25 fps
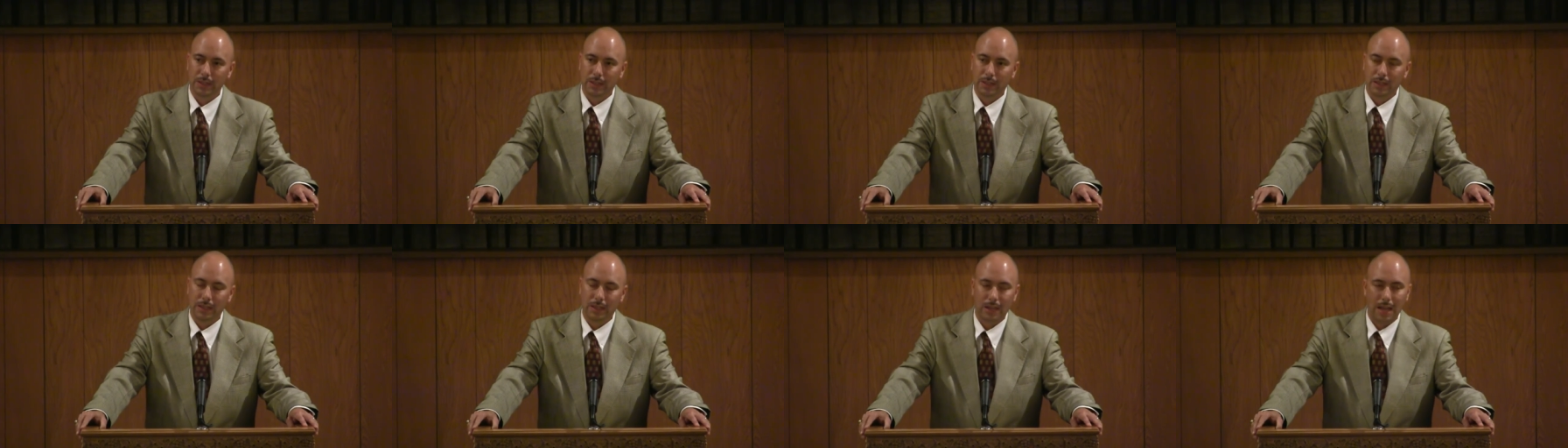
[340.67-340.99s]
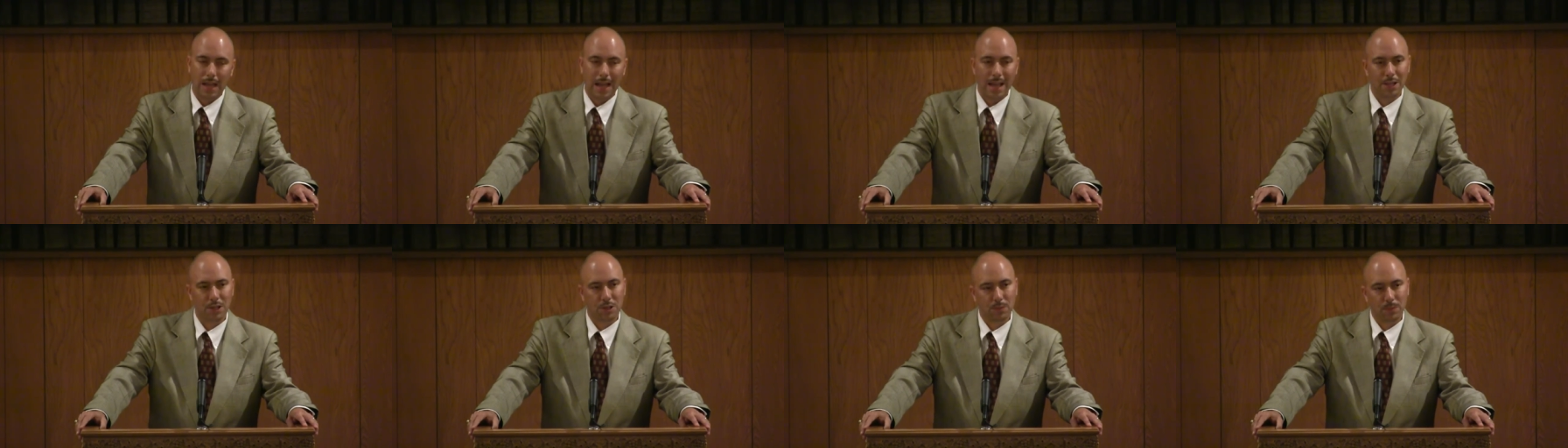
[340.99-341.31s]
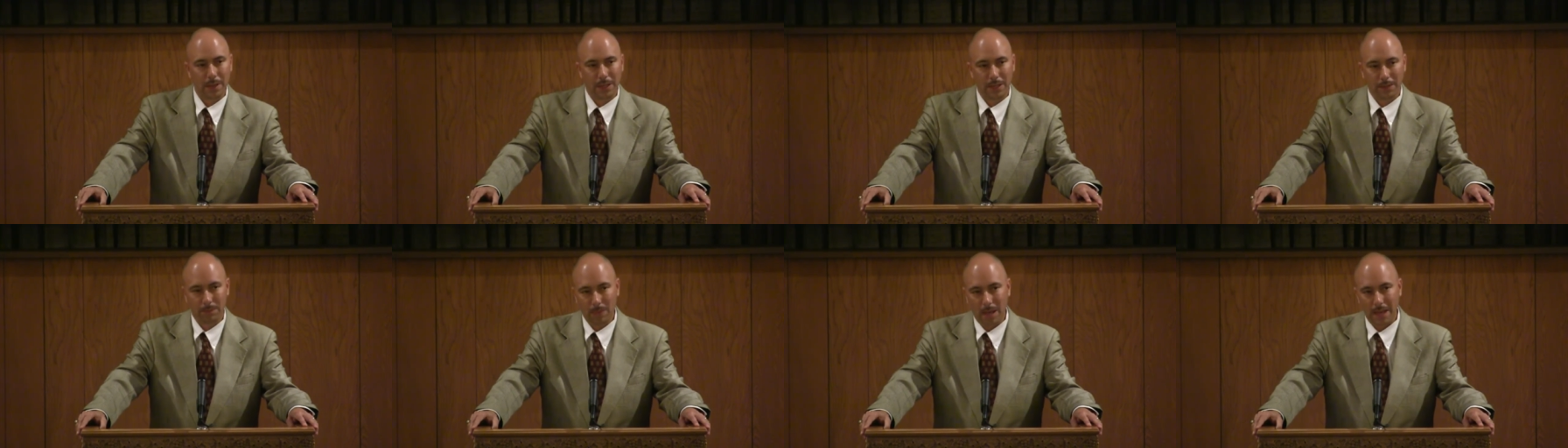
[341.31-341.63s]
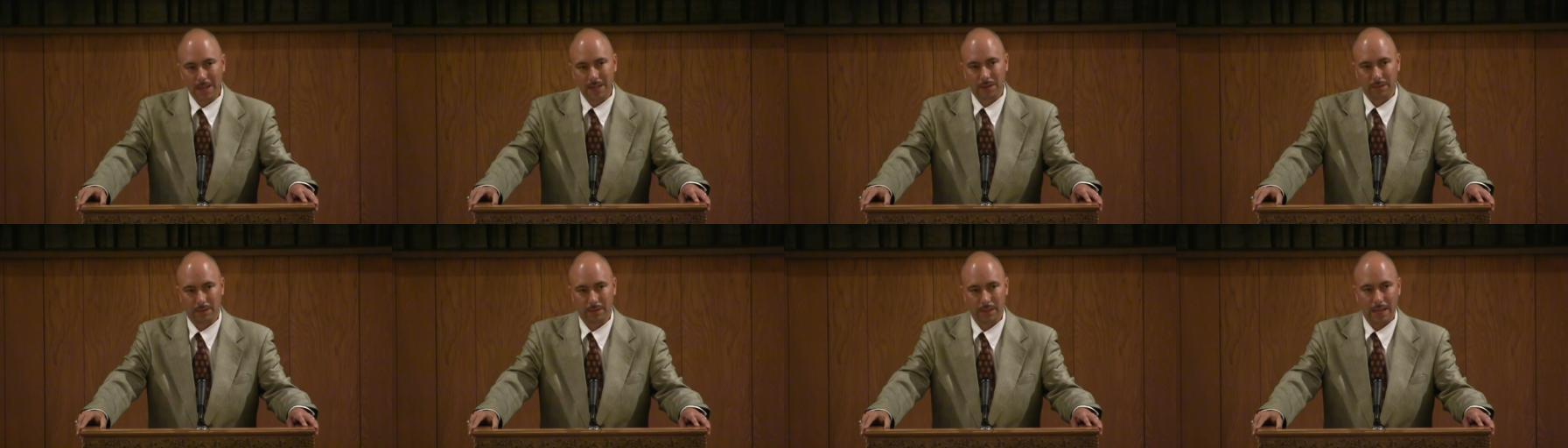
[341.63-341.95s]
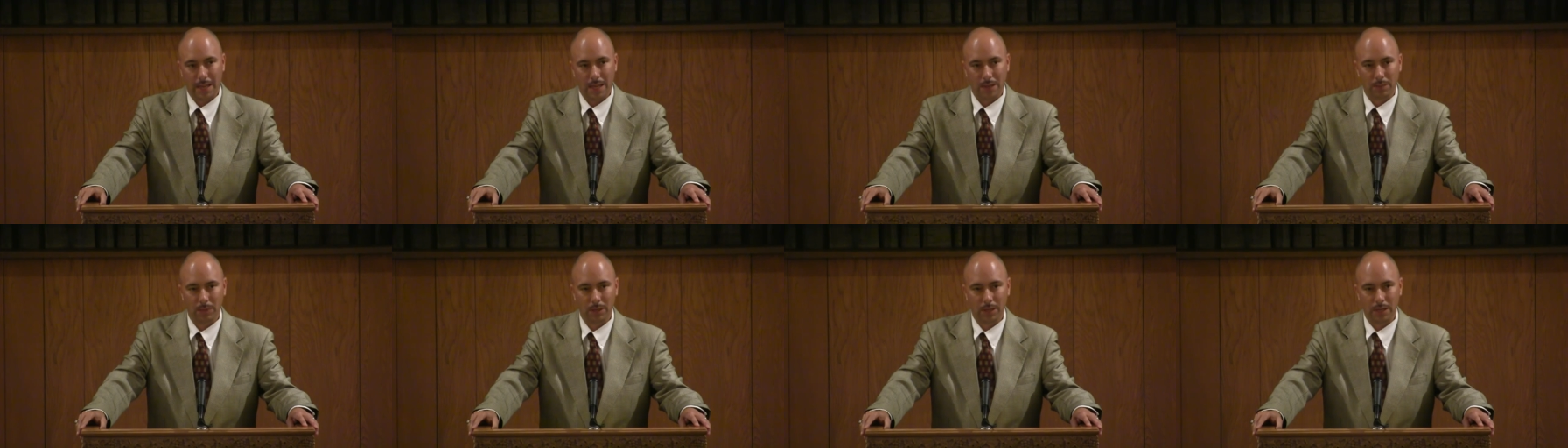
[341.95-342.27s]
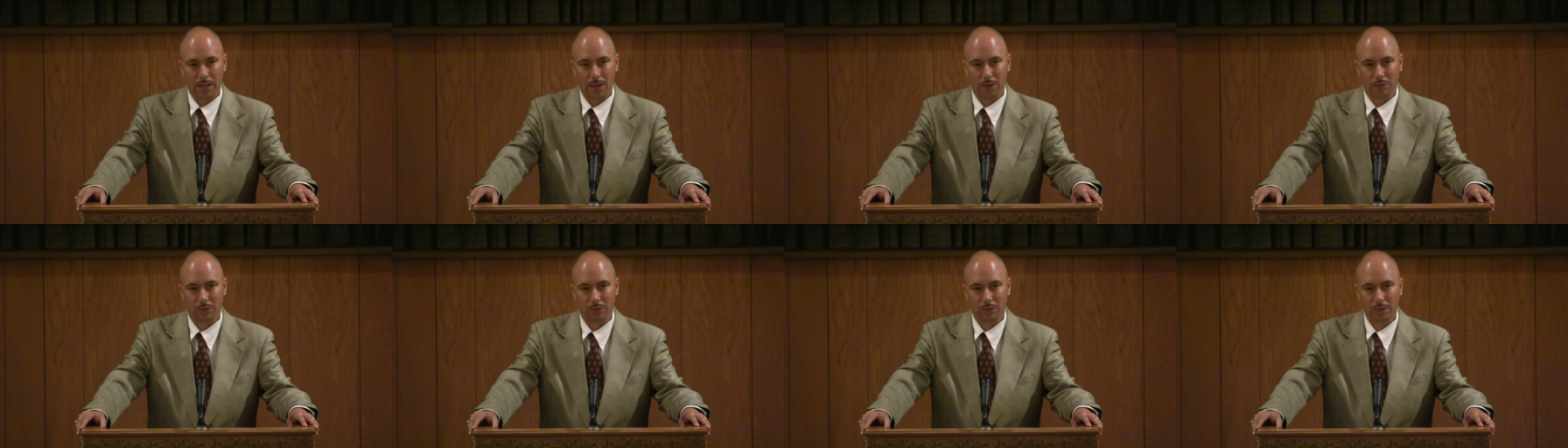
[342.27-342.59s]
uh, aspect made of that
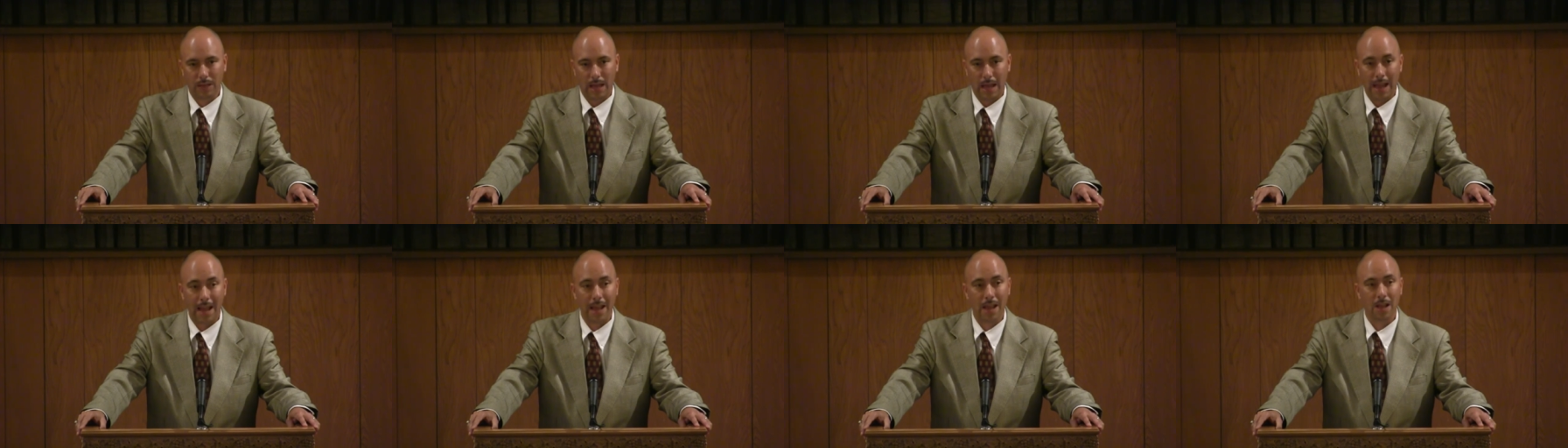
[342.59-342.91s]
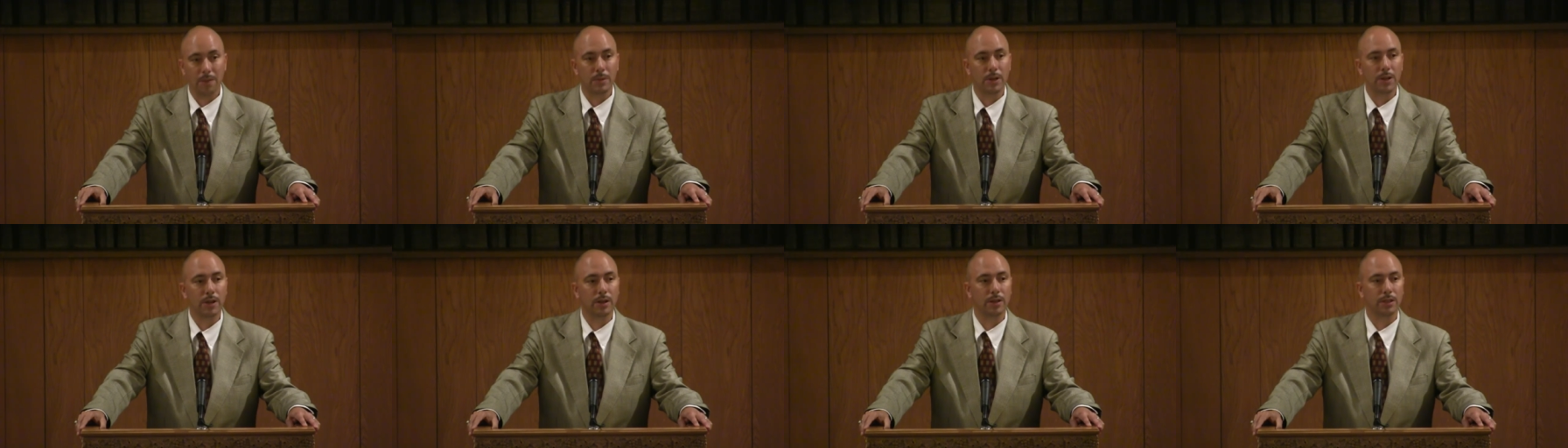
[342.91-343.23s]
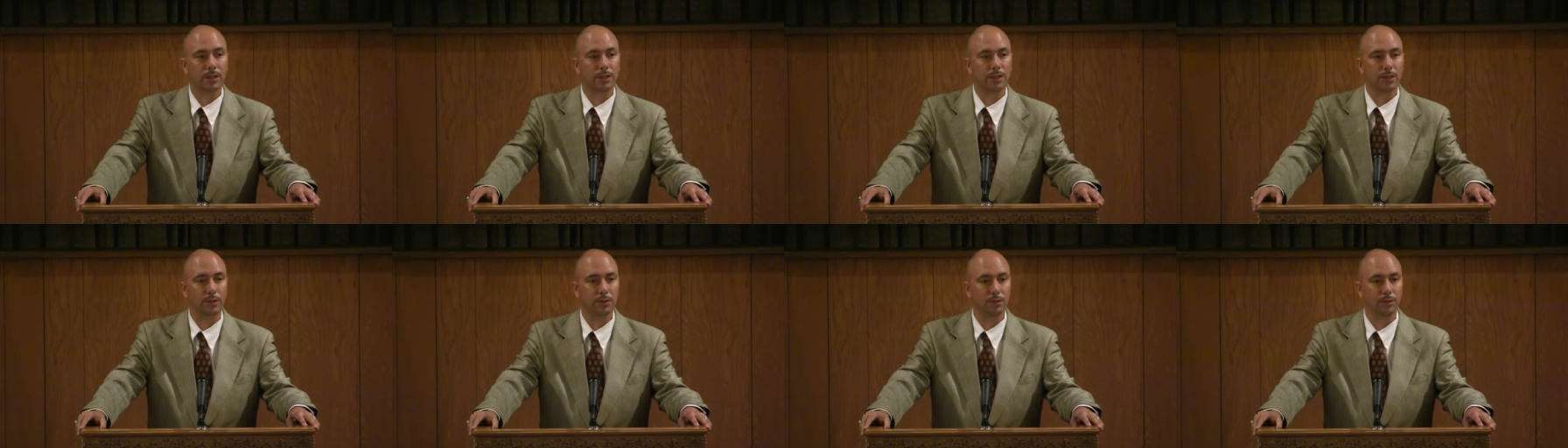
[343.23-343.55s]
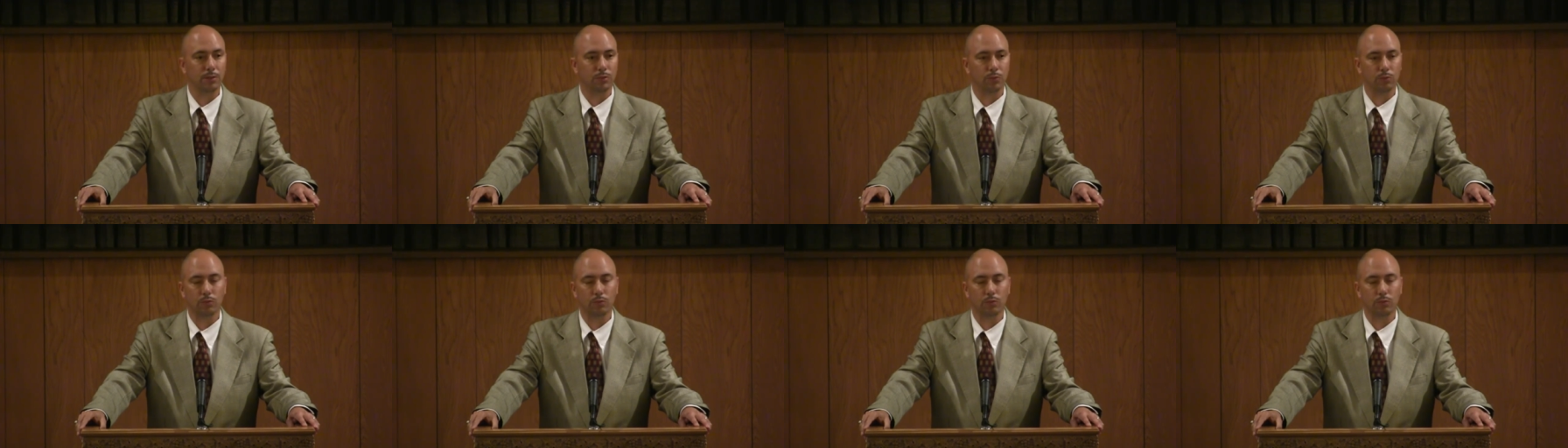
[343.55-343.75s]
because I am here to